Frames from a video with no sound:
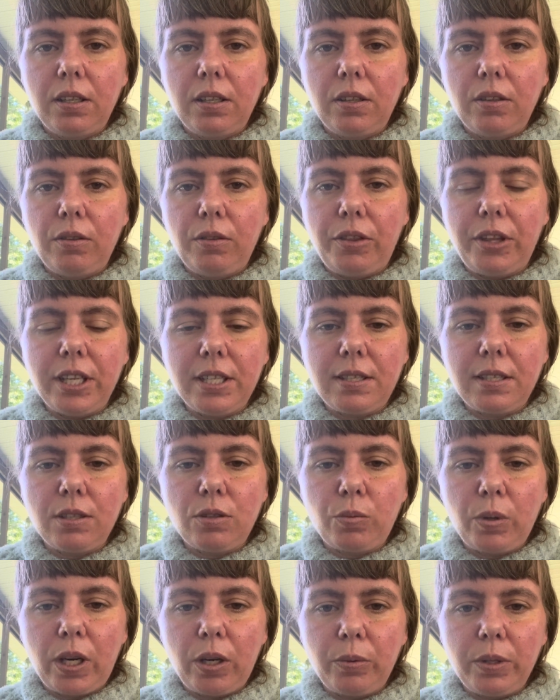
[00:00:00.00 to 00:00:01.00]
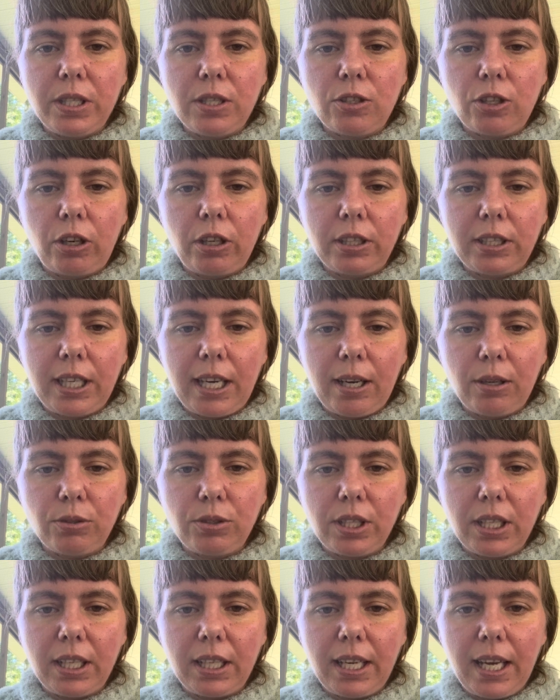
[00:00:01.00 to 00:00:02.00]
This is where we start
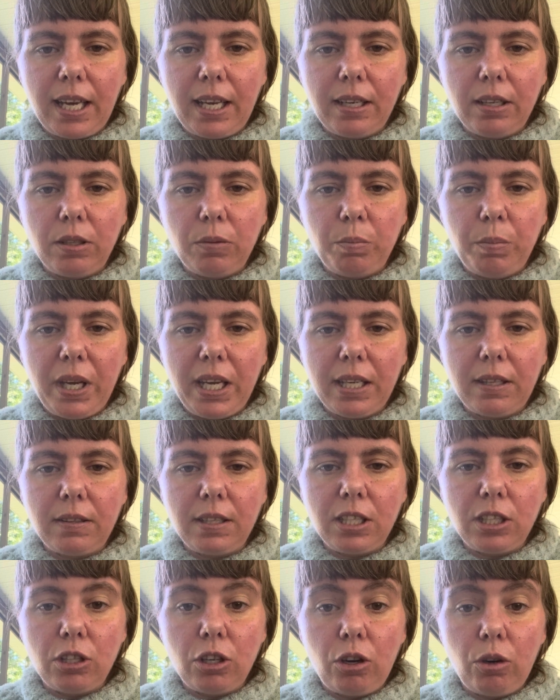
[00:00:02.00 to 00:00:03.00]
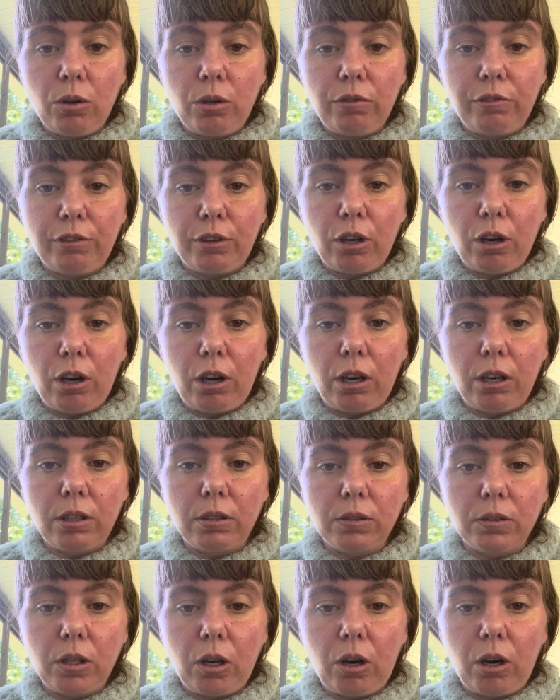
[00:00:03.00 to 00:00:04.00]
counting and make the yoke
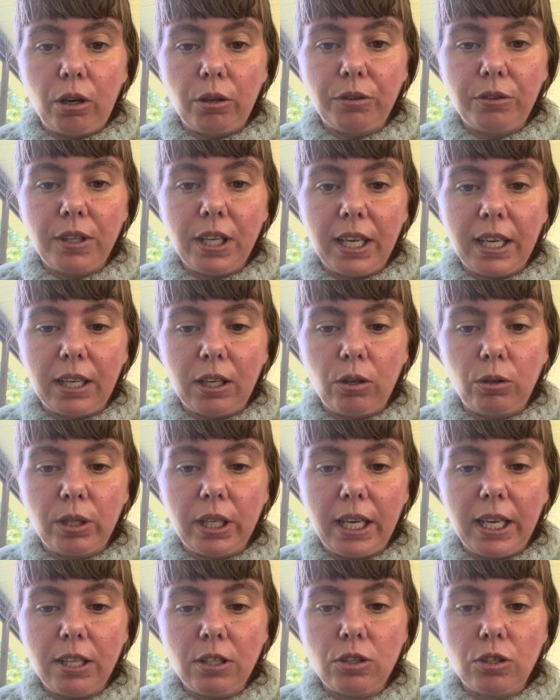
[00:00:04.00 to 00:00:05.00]
for our thing, okay?